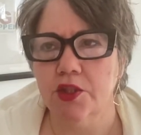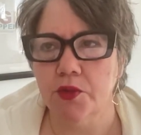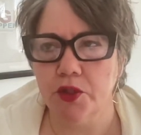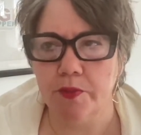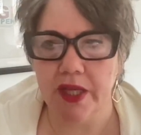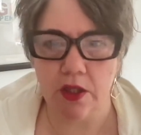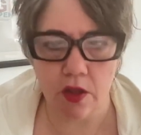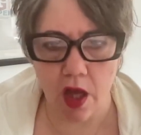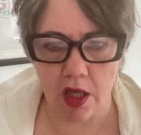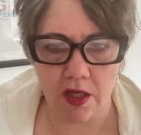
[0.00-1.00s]
there being a
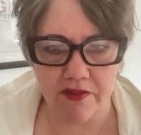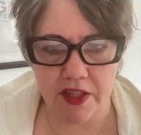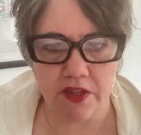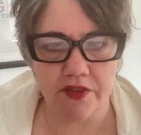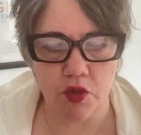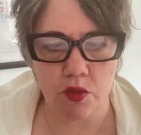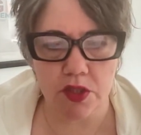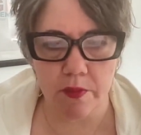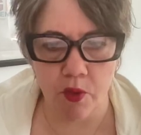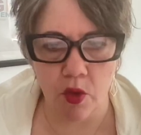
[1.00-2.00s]
lot of individual
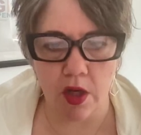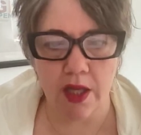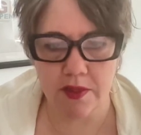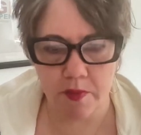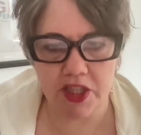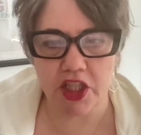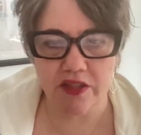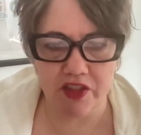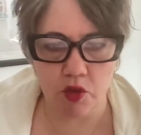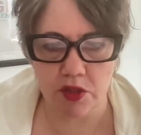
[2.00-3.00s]
support, as much
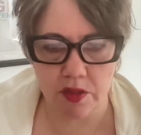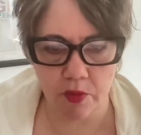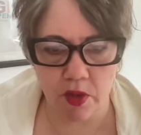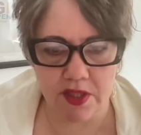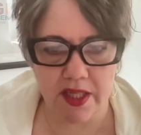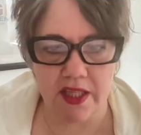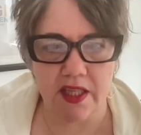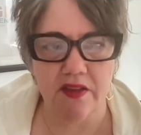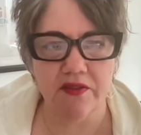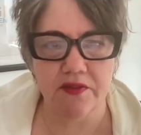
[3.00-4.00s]
individual support as I can
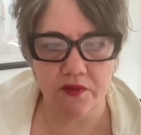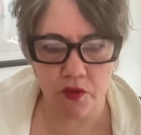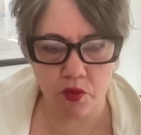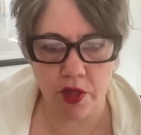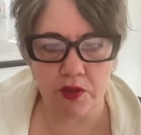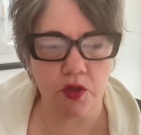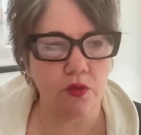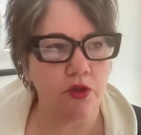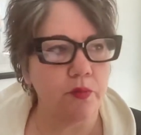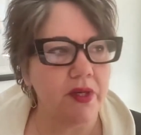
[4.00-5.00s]
give throughout the
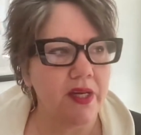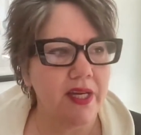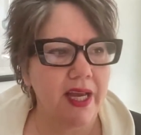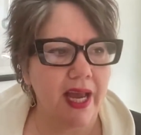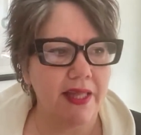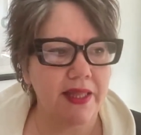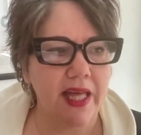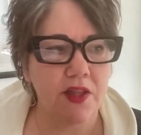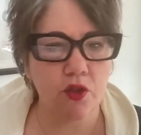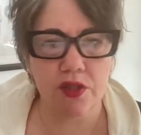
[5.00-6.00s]
group. And
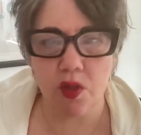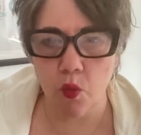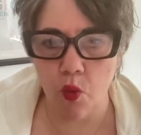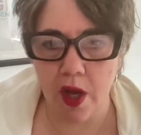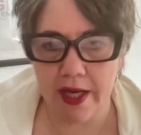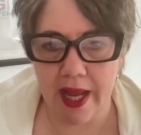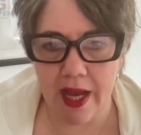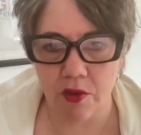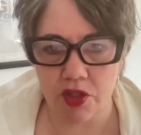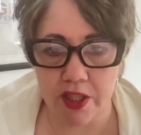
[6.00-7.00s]
then there's the 1
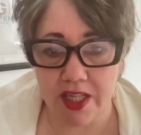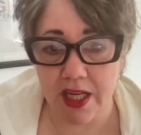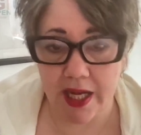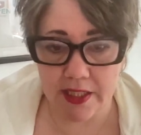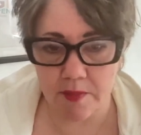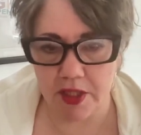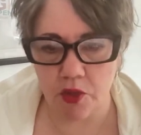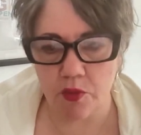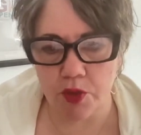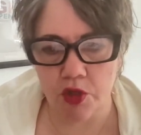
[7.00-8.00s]
hour, so that's a
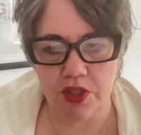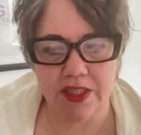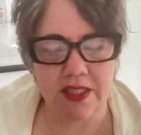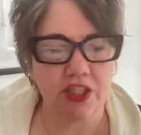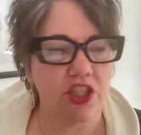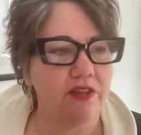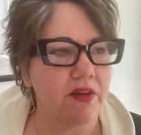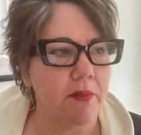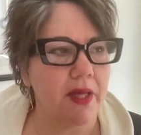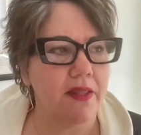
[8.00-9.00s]
90-minute group coaching session
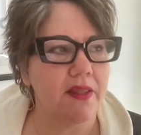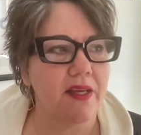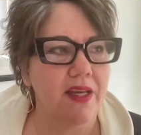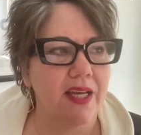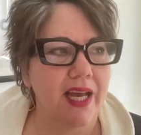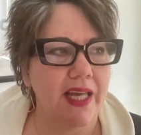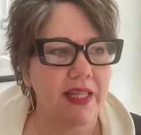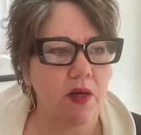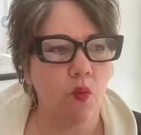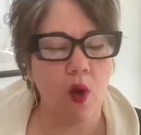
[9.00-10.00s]
every month. And
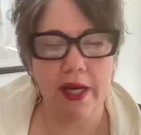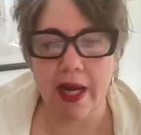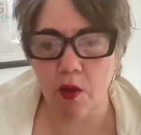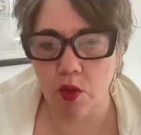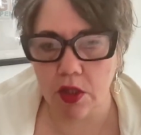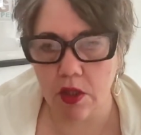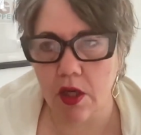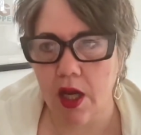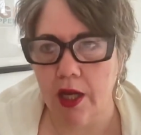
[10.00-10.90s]
then a 1 hour